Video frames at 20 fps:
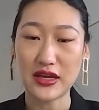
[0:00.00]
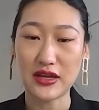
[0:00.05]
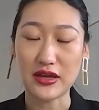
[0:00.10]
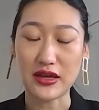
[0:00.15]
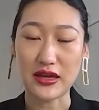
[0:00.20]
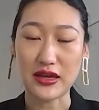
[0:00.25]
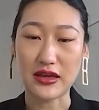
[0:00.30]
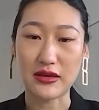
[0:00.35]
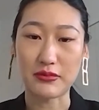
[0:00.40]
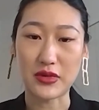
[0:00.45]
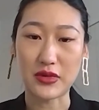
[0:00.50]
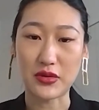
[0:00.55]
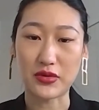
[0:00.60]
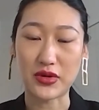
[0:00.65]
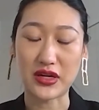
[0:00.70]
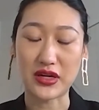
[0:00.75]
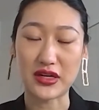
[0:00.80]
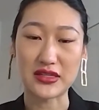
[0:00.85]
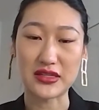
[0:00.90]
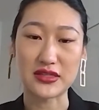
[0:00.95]

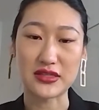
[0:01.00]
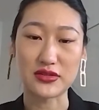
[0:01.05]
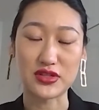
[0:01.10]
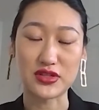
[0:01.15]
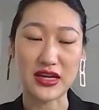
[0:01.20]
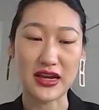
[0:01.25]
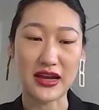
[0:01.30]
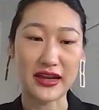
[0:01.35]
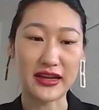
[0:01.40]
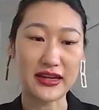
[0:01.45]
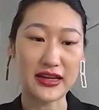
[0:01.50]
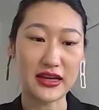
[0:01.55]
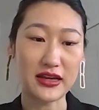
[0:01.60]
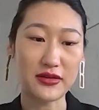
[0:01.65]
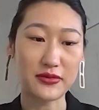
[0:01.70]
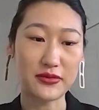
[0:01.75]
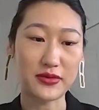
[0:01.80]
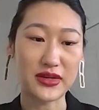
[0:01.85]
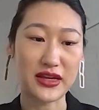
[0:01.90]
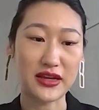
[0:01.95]
Whereas in
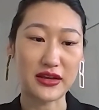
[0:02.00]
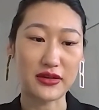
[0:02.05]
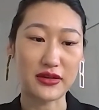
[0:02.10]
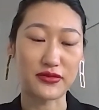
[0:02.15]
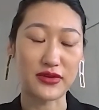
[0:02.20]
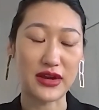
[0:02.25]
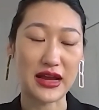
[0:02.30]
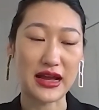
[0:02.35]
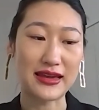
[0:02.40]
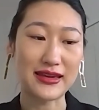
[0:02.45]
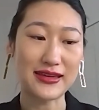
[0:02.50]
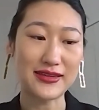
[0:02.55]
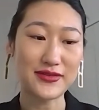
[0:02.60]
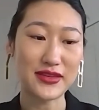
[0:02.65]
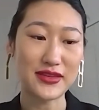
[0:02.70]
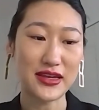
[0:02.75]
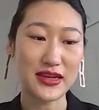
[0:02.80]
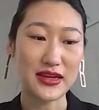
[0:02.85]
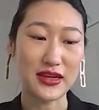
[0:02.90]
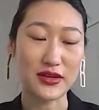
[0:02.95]
China, when I arrived,
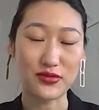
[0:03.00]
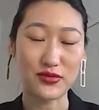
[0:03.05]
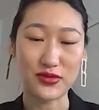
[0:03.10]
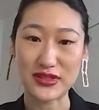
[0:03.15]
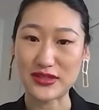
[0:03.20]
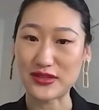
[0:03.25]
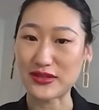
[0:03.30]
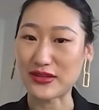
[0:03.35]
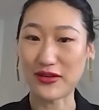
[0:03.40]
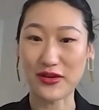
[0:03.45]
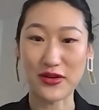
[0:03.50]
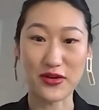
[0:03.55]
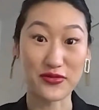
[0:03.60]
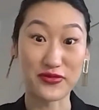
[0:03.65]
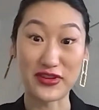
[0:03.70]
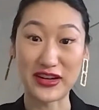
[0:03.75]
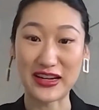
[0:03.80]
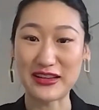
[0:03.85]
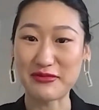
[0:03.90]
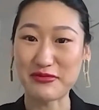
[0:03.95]
it was
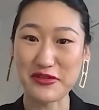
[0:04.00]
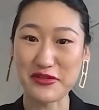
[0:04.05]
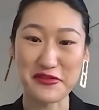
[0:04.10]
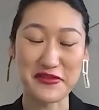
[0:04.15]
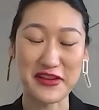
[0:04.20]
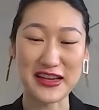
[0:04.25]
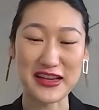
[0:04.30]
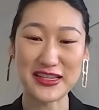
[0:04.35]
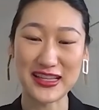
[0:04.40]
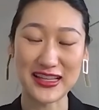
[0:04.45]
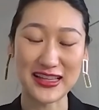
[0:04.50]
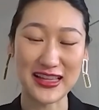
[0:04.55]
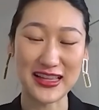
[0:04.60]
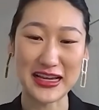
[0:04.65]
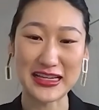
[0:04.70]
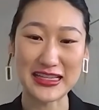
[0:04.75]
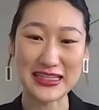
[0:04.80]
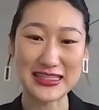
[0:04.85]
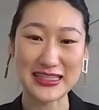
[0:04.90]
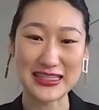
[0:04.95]
already
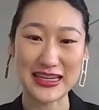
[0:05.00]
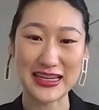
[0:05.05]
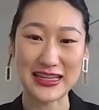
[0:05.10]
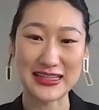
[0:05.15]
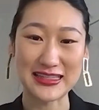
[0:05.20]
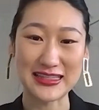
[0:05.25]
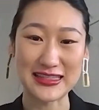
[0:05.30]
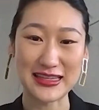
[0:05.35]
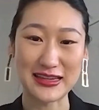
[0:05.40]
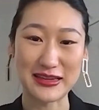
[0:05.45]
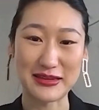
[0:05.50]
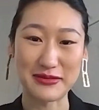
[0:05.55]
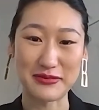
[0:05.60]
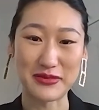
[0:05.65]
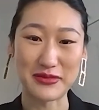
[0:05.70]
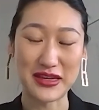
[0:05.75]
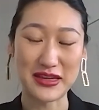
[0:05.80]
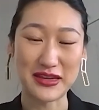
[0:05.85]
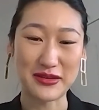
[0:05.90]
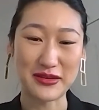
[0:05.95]
professionalized
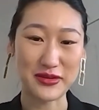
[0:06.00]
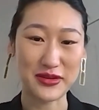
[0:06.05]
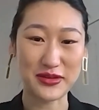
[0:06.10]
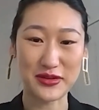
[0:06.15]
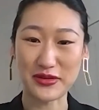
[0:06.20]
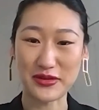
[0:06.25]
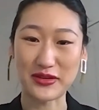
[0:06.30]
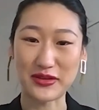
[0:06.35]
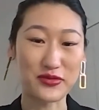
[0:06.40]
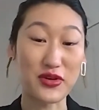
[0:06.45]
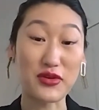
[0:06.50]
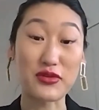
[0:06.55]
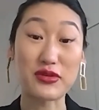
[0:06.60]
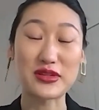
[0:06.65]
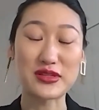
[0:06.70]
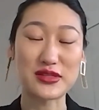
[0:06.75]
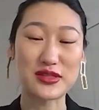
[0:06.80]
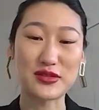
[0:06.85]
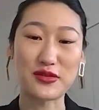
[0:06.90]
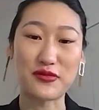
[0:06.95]
and
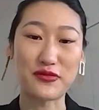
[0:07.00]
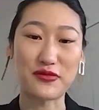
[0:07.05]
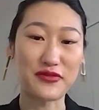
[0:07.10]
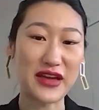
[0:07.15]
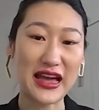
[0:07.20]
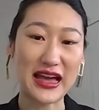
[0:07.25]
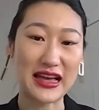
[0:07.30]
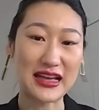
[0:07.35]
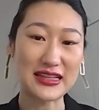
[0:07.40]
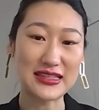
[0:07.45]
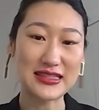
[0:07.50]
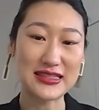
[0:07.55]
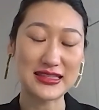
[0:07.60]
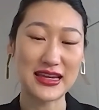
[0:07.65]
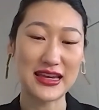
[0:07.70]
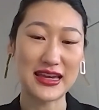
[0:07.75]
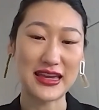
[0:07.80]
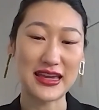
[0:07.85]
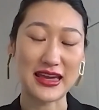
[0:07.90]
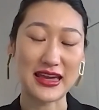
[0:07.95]
growing so fast
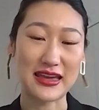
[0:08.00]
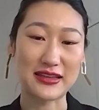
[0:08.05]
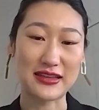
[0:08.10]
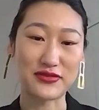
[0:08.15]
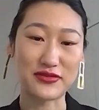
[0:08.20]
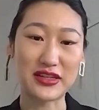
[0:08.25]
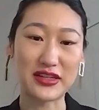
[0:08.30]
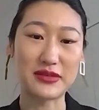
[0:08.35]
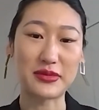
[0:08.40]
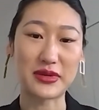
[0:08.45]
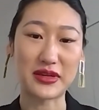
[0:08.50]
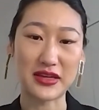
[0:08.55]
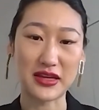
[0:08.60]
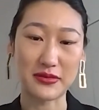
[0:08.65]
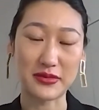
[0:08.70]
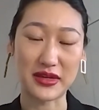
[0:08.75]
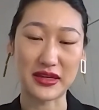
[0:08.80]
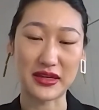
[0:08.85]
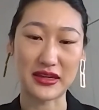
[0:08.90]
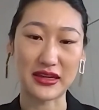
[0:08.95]
and really
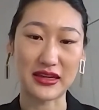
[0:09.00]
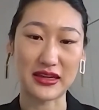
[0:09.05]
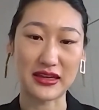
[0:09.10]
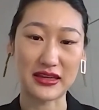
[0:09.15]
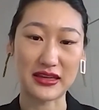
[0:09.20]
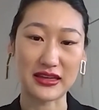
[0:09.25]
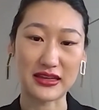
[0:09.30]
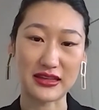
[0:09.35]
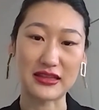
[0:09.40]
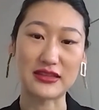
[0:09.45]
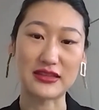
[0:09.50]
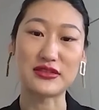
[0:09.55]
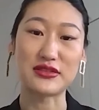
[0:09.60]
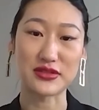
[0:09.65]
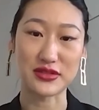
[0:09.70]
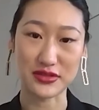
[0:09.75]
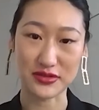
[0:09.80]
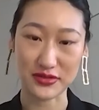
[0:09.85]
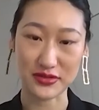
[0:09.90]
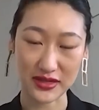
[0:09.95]
becoming an
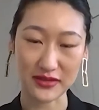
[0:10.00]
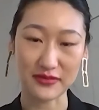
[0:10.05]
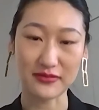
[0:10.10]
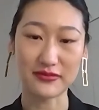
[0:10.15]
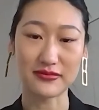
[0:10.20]
industry.